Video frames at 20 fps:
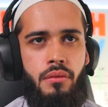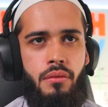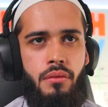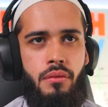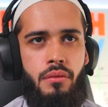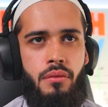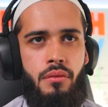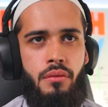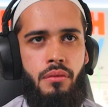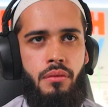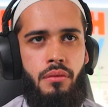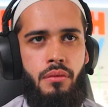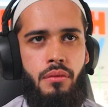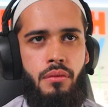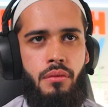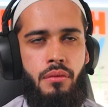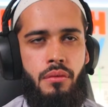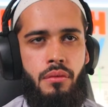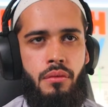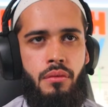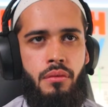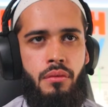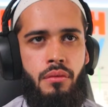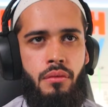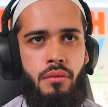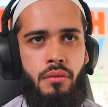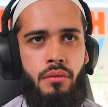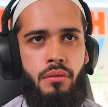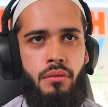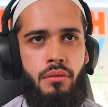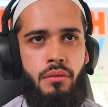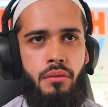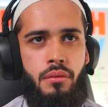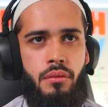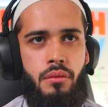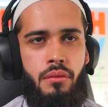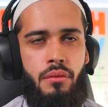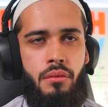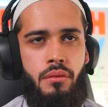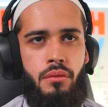
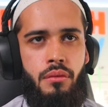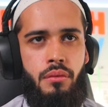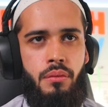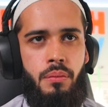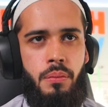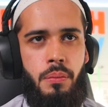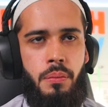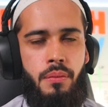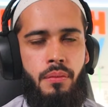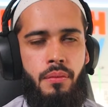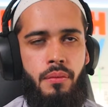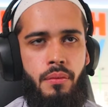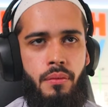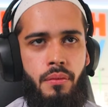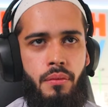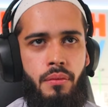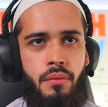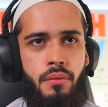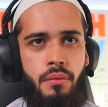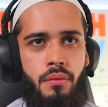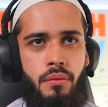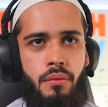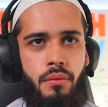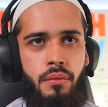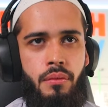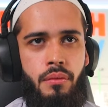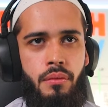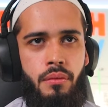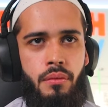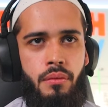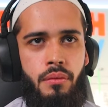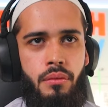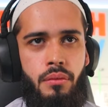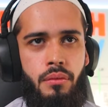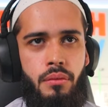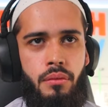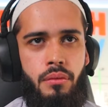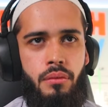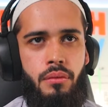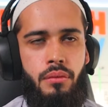
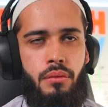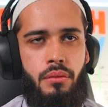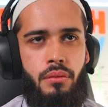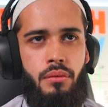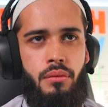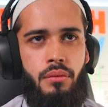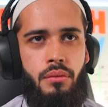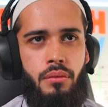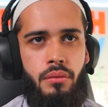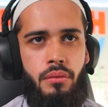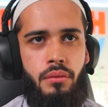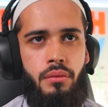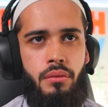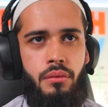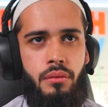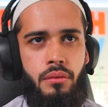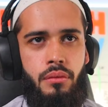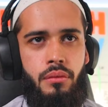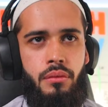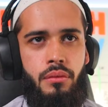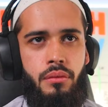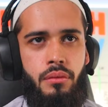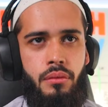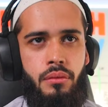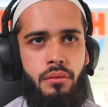The person shown says nothing.